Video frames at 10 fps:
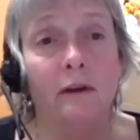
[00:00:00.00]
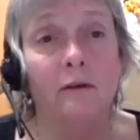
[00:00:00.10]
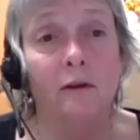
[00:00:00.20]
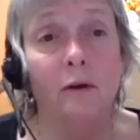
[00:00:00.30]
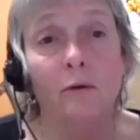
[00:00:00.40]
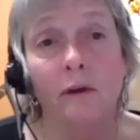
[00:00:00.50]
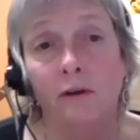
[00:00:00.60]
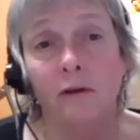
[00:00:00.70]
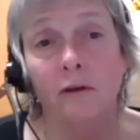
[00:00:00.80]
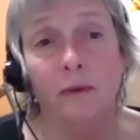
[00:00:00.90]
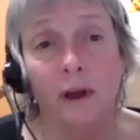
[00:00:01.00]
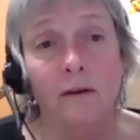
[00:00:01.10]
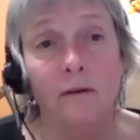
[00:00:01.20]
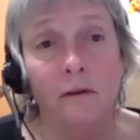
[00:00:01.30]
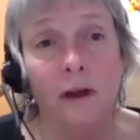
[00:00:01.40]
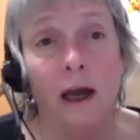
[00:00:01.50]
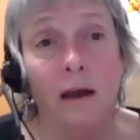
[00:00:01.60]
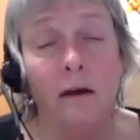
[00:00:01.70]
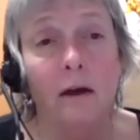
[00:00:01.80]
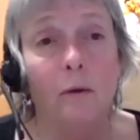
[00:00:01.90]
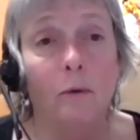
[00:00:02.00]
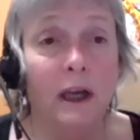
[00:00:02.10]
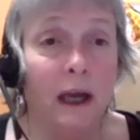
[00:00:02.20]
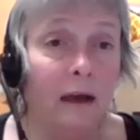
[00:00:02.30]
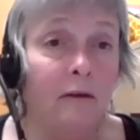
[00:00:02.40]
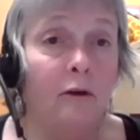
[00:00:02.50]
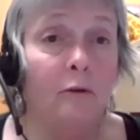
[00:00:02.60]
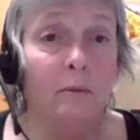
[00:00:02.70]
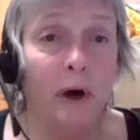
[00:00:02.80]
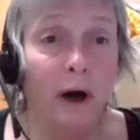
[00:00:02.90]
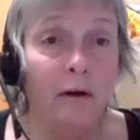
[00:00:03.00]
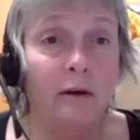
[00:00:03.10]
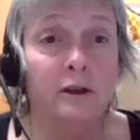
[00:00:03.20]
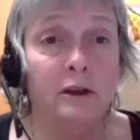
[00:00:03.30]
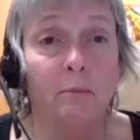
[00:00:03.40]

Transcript: And so there's some things that we can do in partnership,